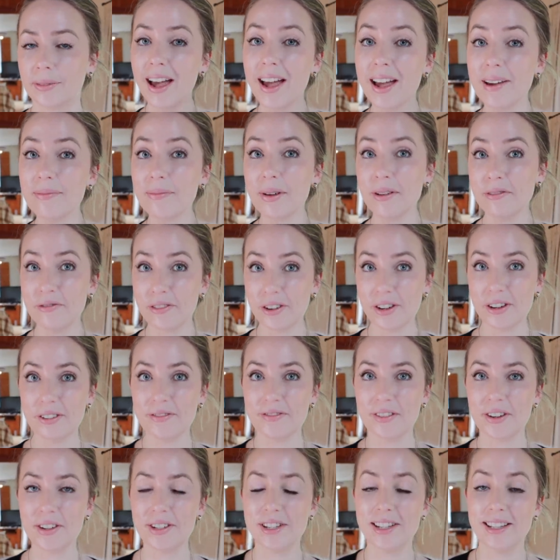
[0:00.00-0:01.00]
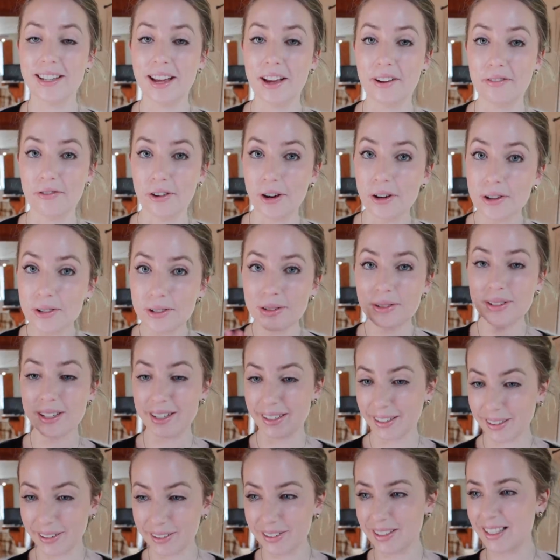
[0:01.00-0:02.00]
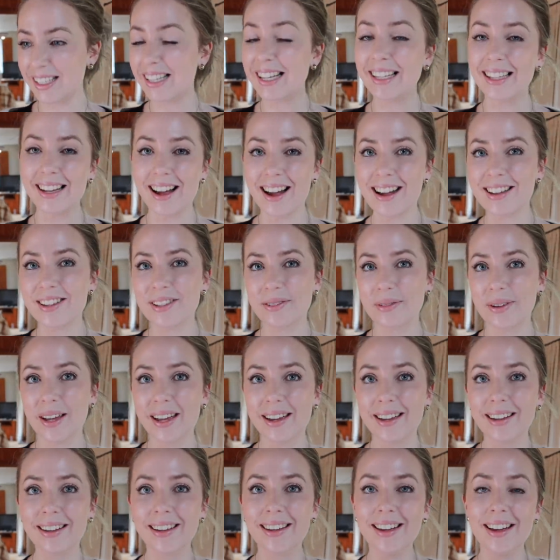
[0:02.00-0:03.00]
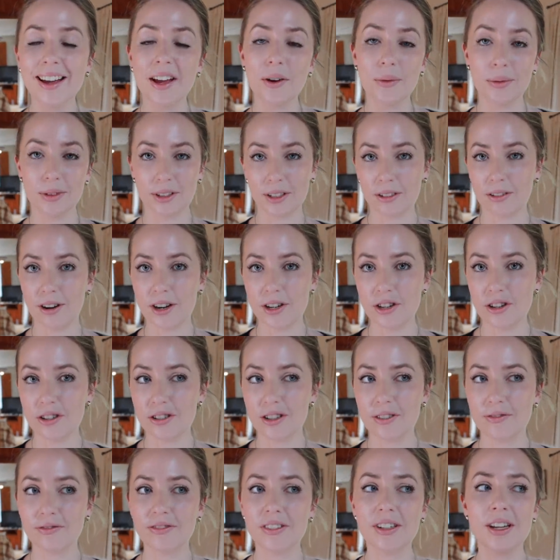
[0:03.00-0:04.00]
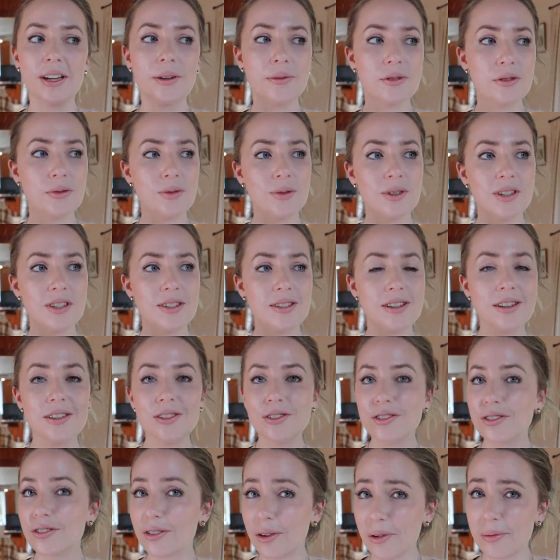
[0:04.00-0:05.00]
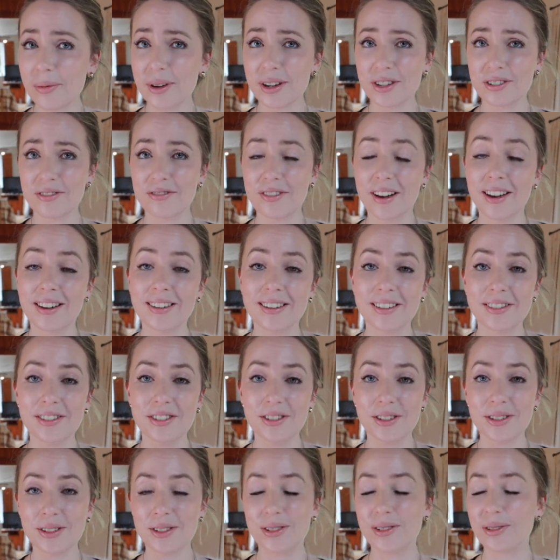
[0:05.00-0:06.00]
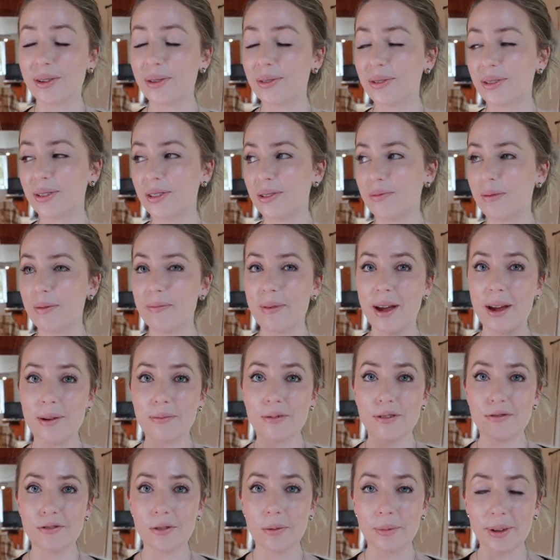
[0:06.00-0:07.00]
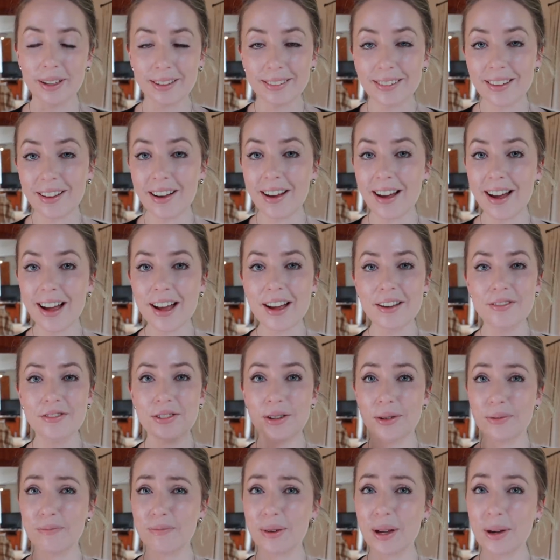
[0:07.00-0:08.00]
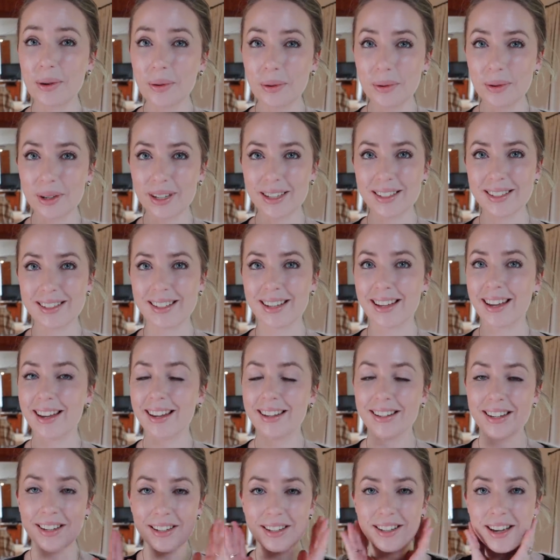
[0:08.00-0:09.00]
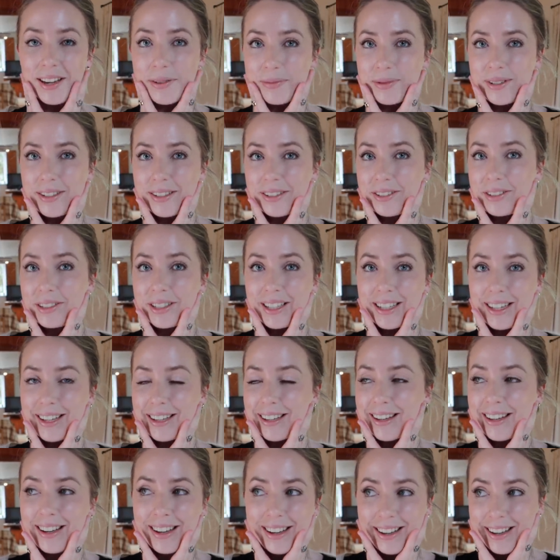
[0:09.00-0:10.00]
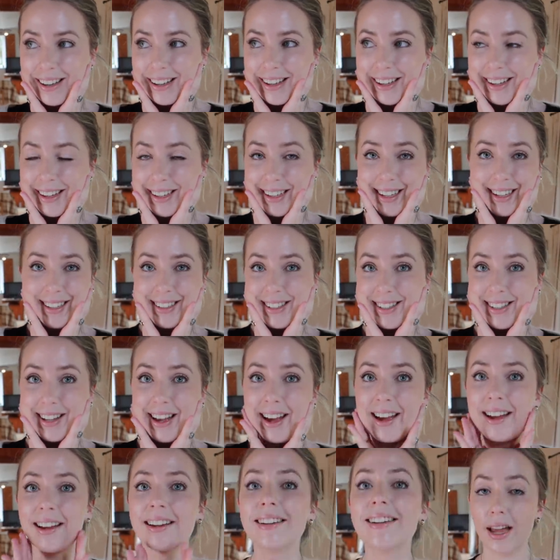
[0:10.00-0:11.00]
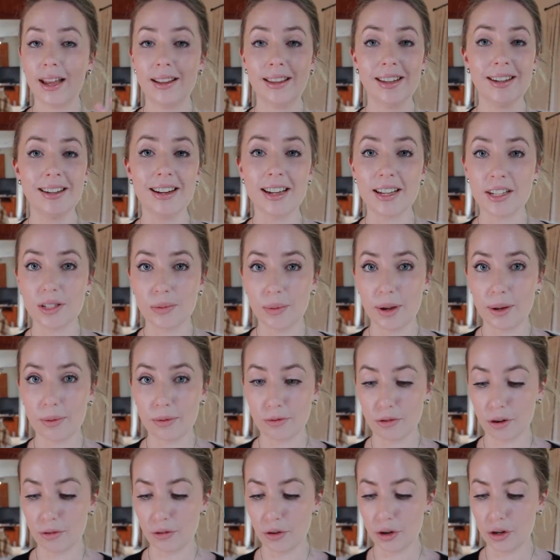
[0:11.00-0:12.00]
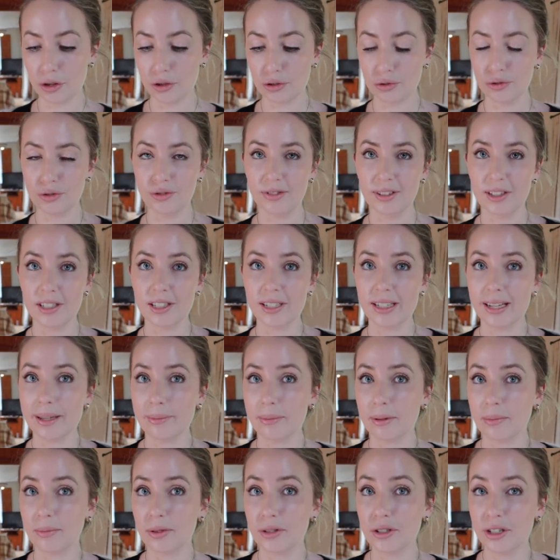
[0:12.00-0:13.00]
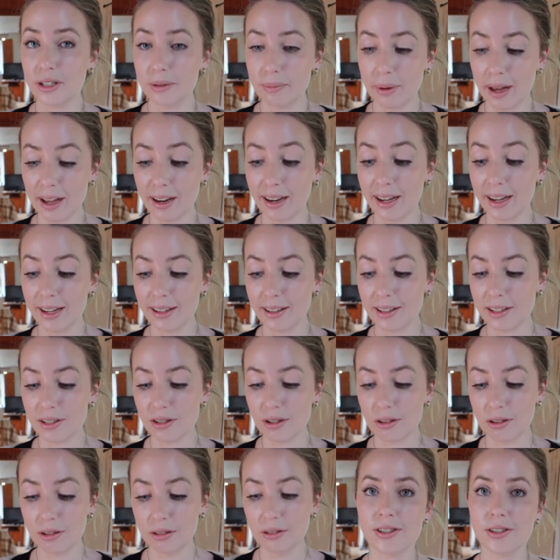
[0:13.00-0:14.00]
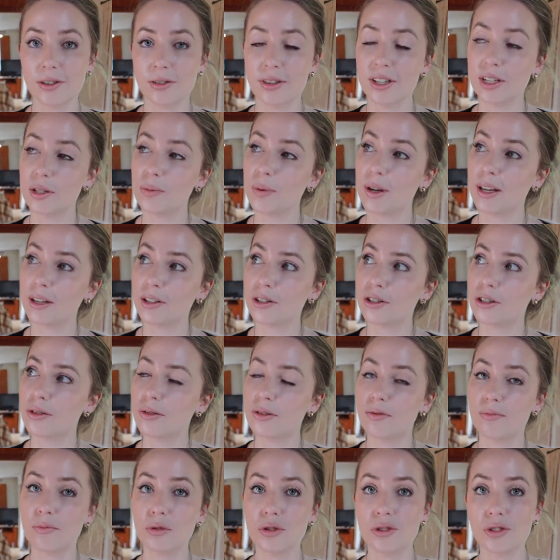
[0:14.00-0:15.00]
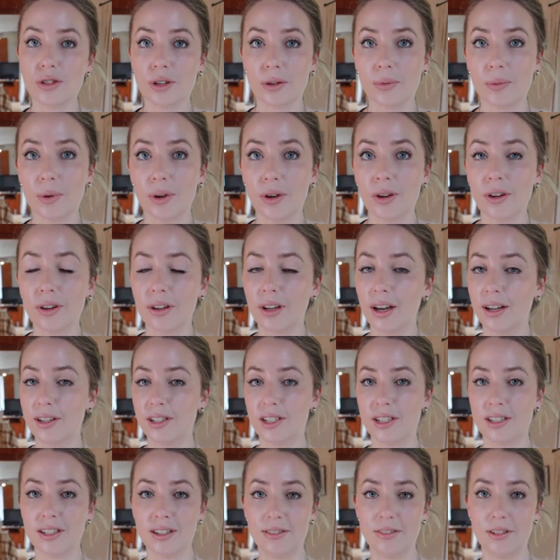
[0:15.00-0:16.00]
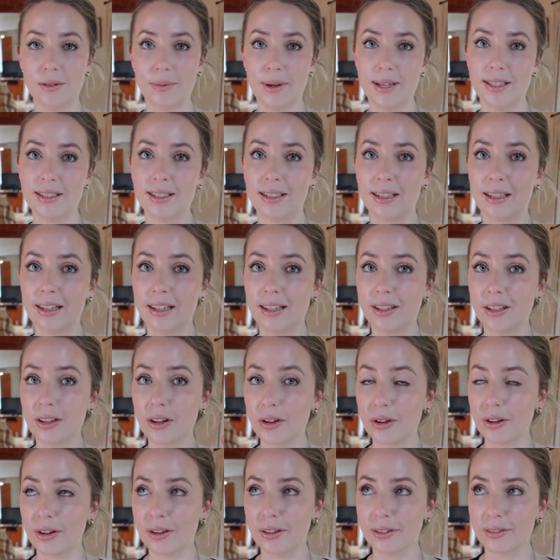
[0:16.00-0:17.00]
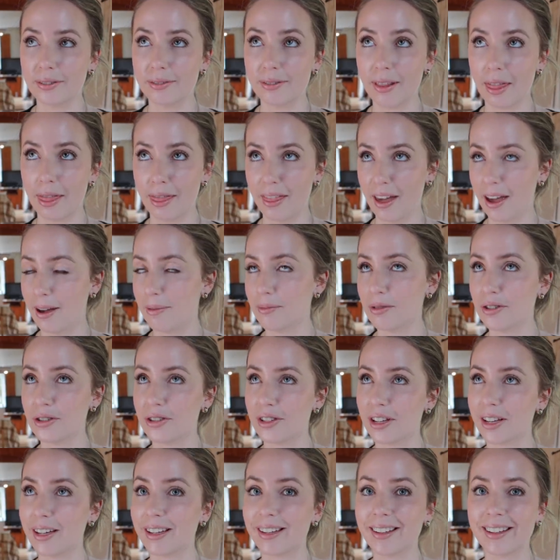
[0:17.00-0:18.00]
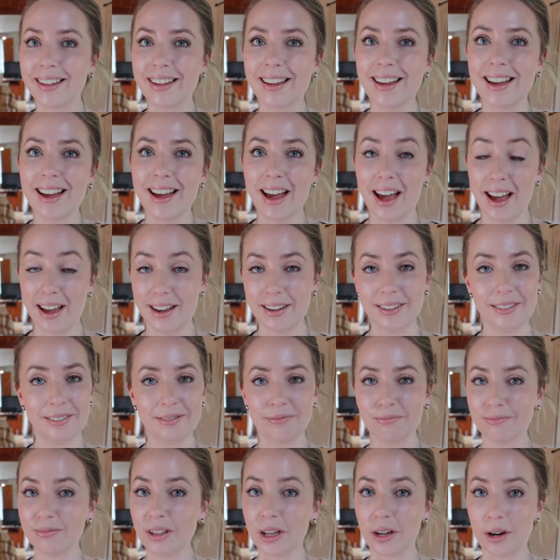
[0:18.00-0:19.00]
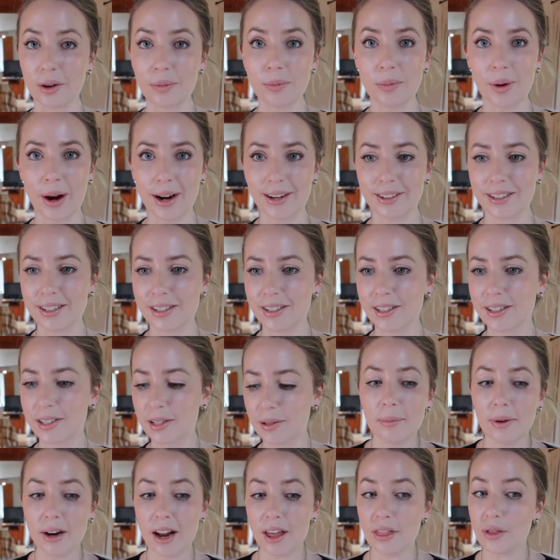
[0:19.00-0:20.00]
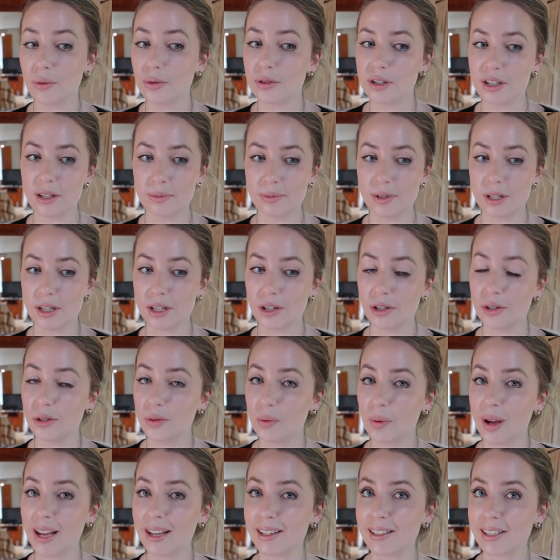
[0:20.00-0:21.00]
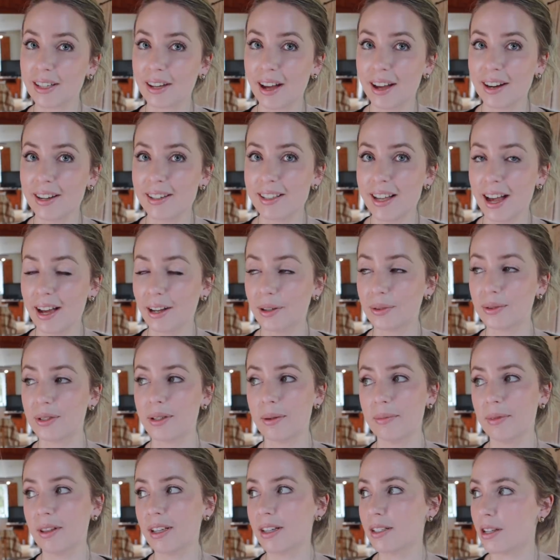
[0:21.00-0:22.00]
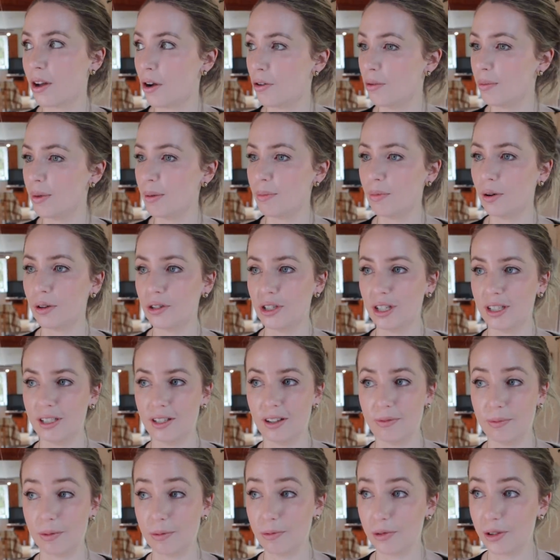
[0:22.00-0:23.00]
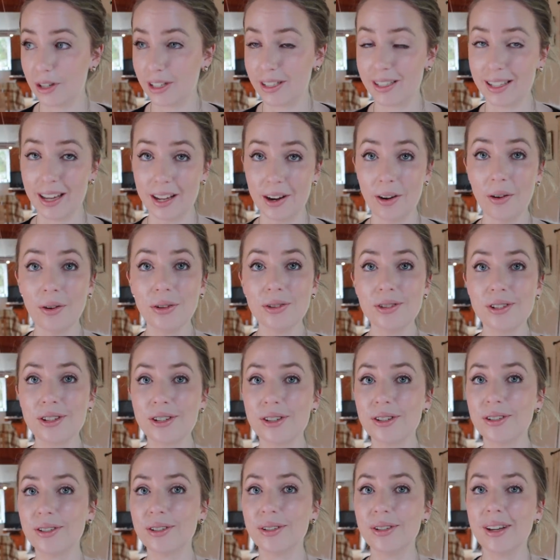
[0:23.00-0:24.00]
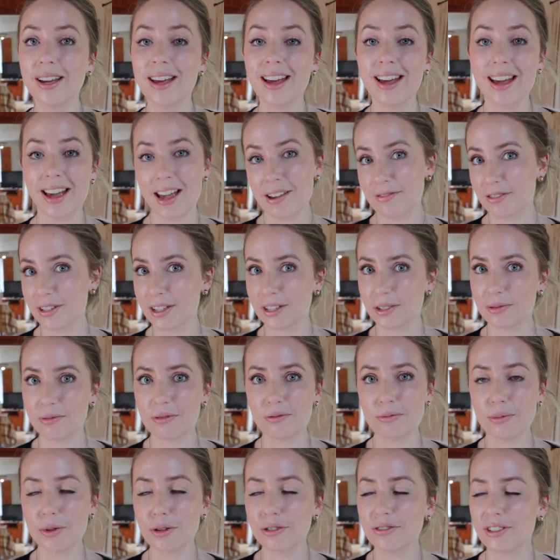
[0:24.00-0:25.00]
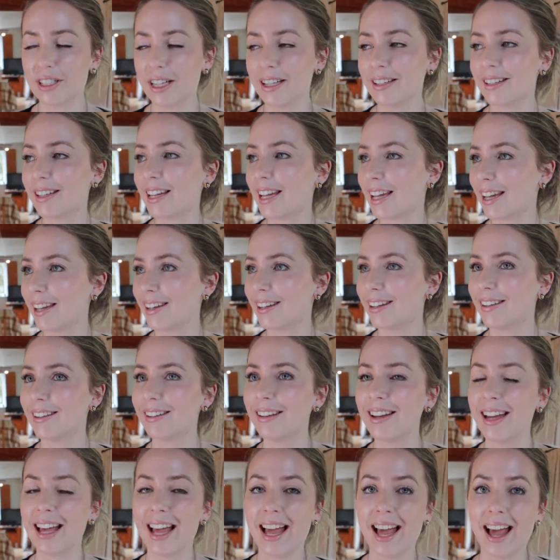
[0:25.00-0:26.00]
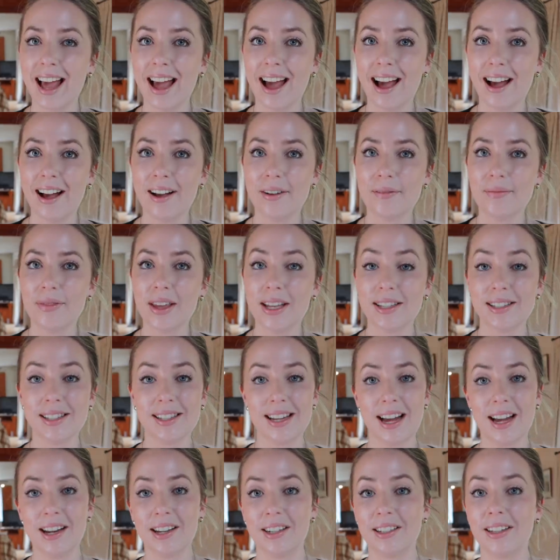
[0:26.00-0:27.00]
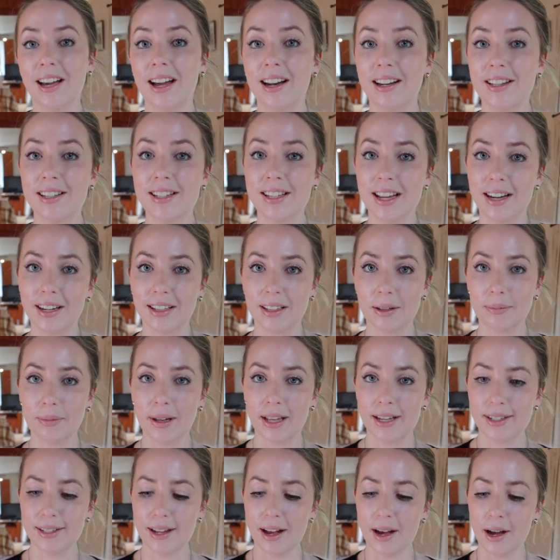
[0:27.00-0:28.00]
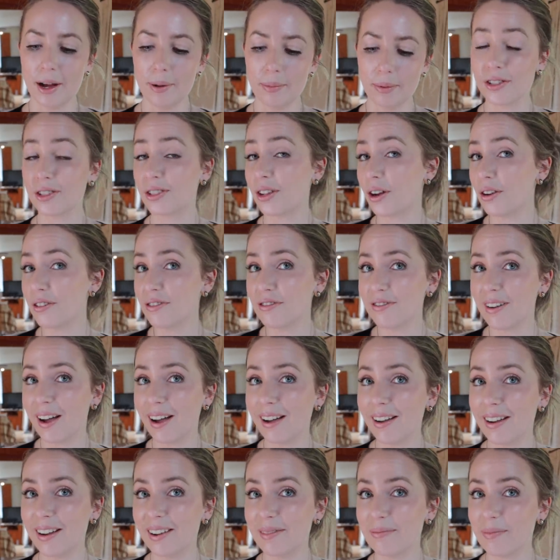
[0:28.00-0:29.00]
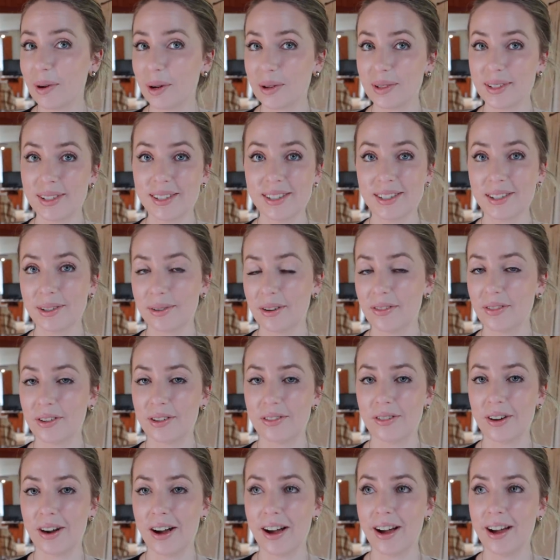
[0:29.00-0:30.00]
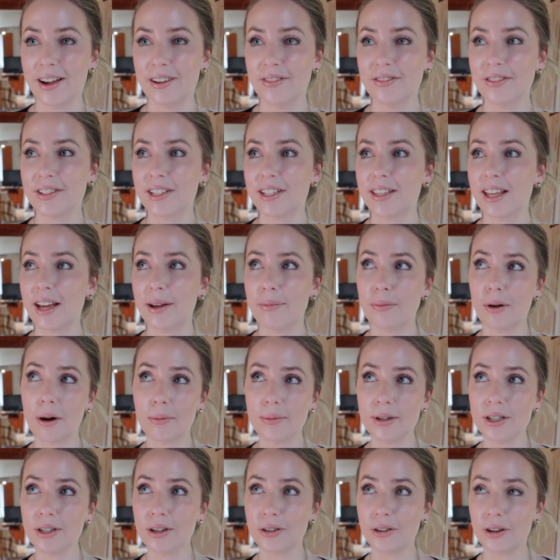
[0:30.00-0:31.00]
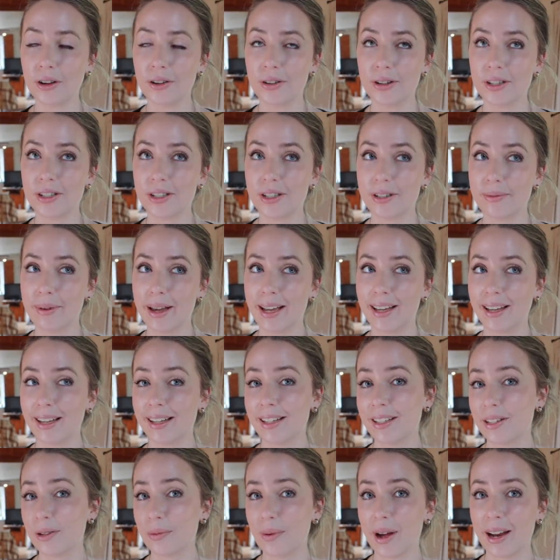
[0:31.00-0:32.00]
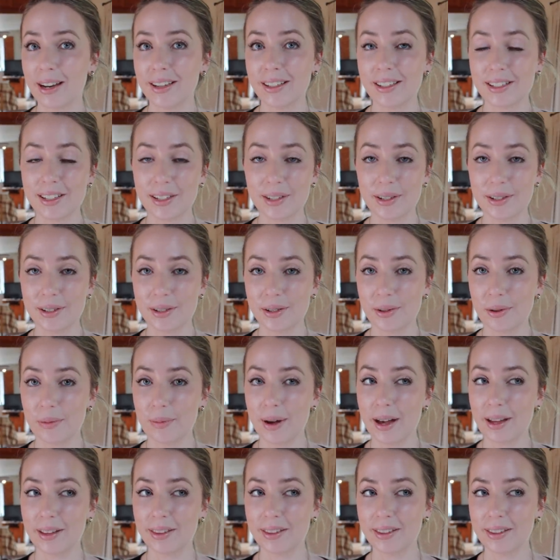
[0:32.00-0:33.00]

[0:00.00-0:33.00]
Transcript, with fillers: I had my very first set of rehearsals and a concert last week with the Christchurch Symphony, which was so much fun. It's just so good to be back performing live to a big audience again. It's absolutely insane. And then next week we've got rehearsals for the Sleeping Beauty Ballet that's on. So this week in terms of music work, I just have to basically learn that music and, you know, practice. But I thought it was a good week to kind of tackle some of these homey projects I've been wanting to get onto ever since we've moved in here um, and started kind of setting the place up. So far, boxes still haven't arrived. They're probably not going to make it into Wellington until about,